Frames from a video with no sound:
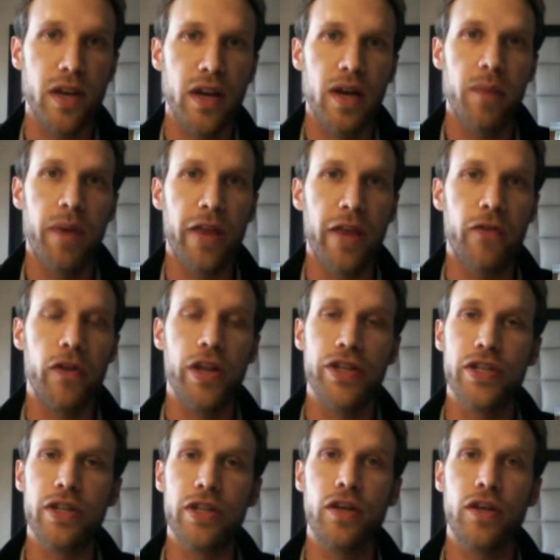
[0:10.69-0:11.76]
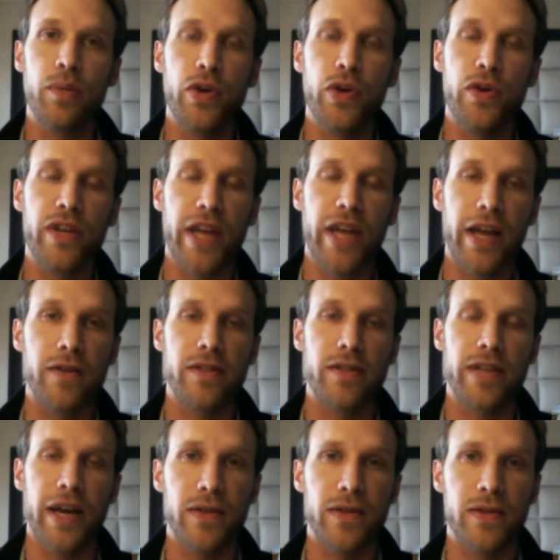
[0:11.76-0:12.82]
by the Religion Communicators
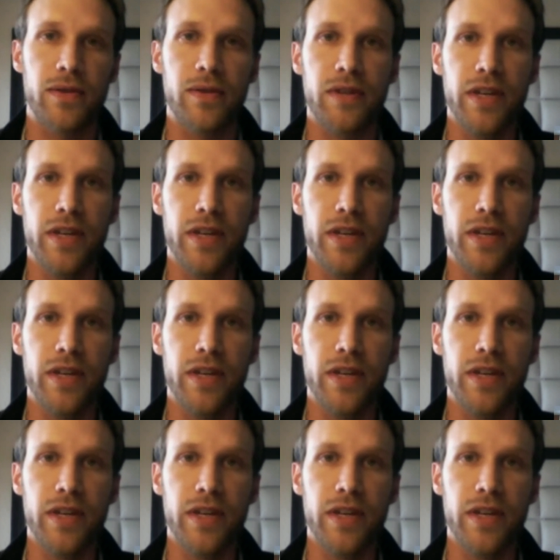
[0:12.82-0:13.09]
Council.